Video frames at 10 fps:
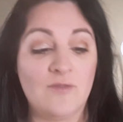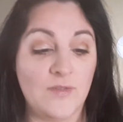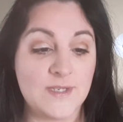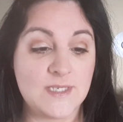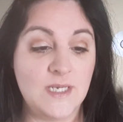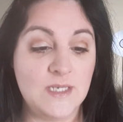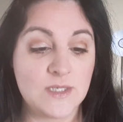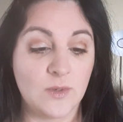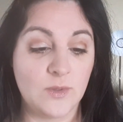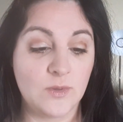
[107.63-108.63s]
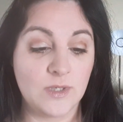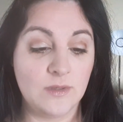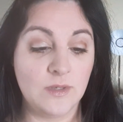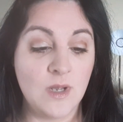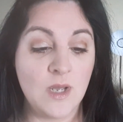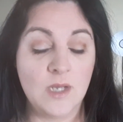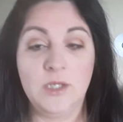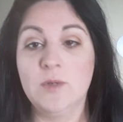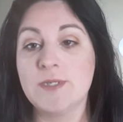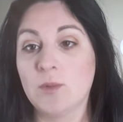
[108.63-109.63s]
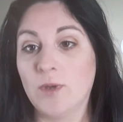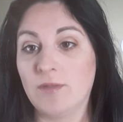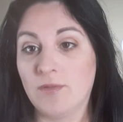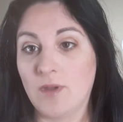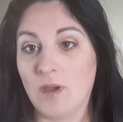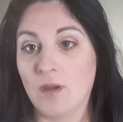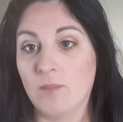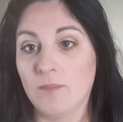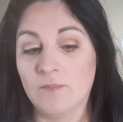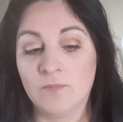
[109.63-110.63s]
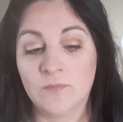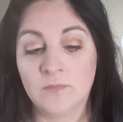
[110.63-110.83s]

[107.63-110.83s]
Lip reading: for this tea, so you can use it with the